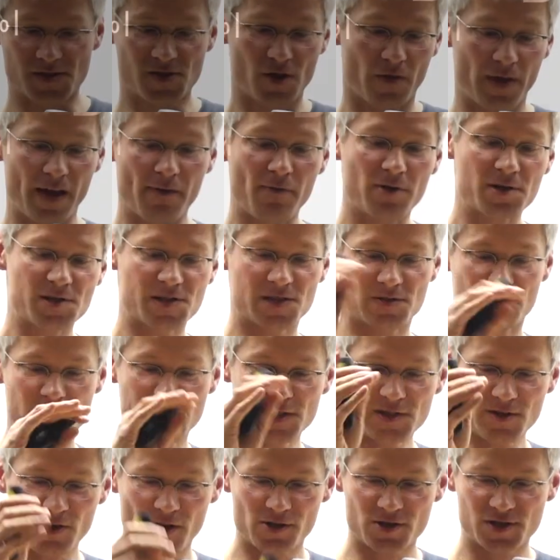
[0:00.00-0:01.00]
So that was
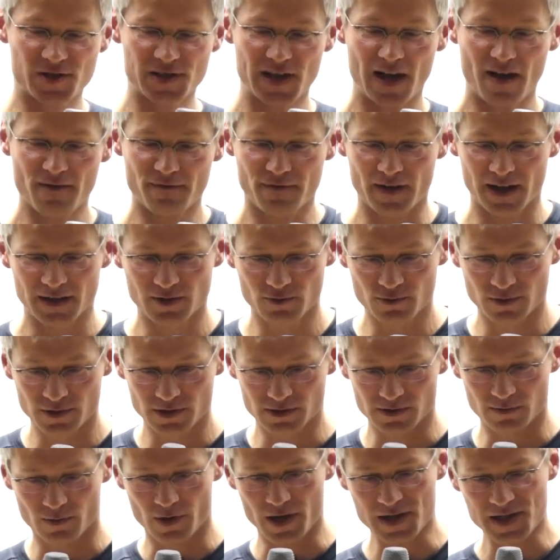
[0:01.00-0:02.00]
research stuff I do at
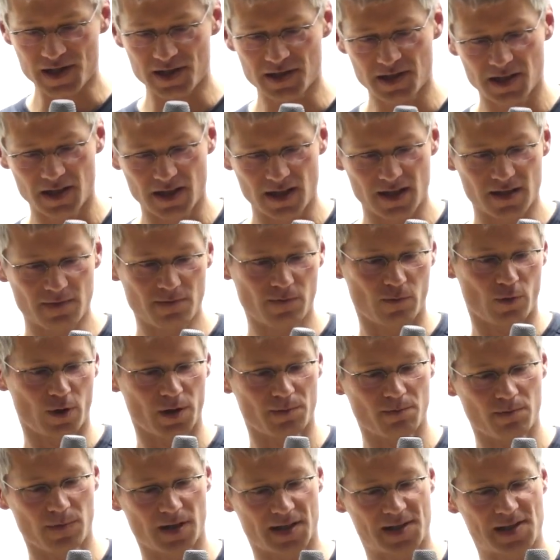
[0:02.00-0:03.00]
university,
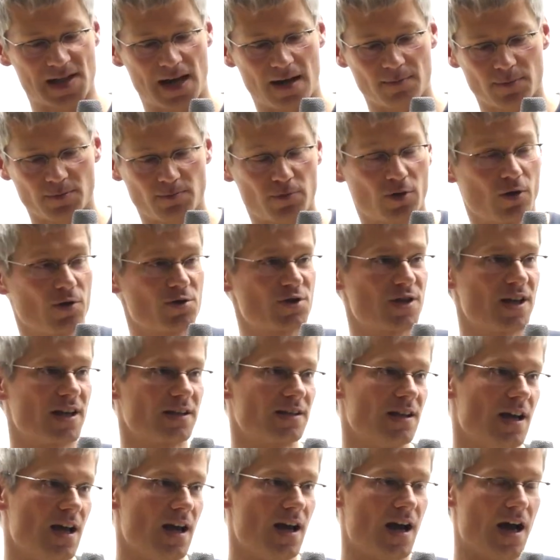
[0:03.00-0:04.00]
one example
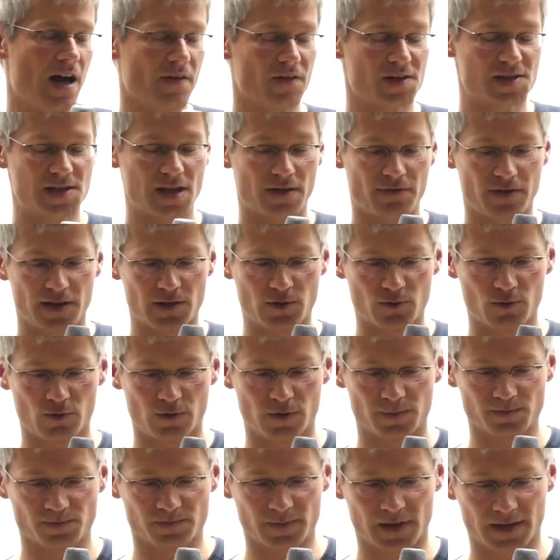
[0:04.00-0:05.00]
project. Other stuff I do,
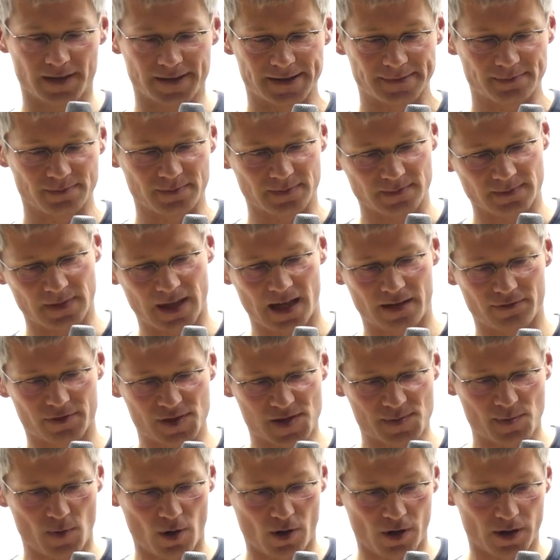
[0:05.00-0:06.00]
um, I have a
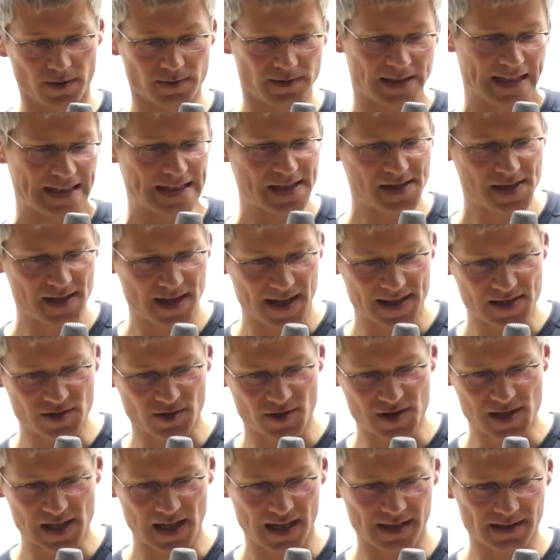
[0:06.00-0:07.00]
small data science
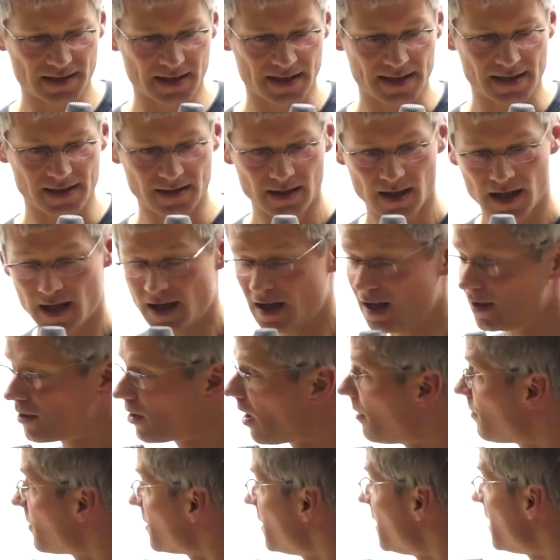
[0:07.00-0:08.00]
consulting
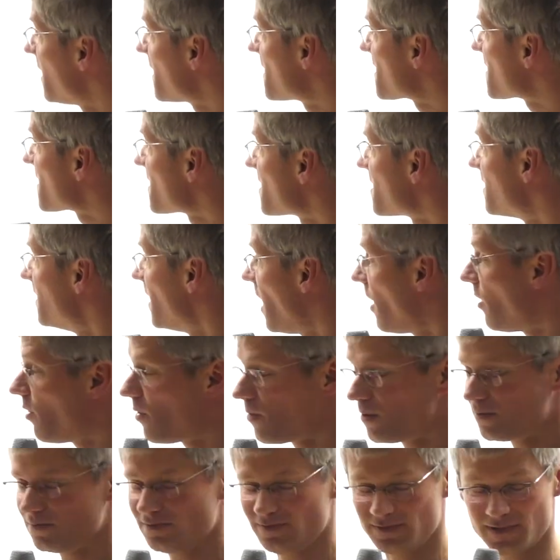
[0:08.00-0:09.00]
company. It's
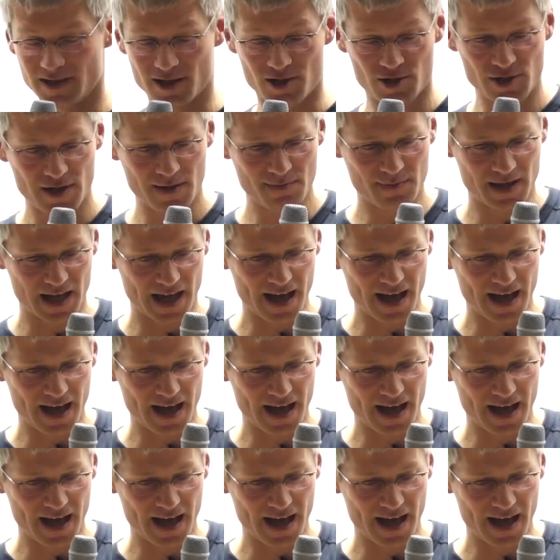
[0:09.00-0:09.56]
now a G m b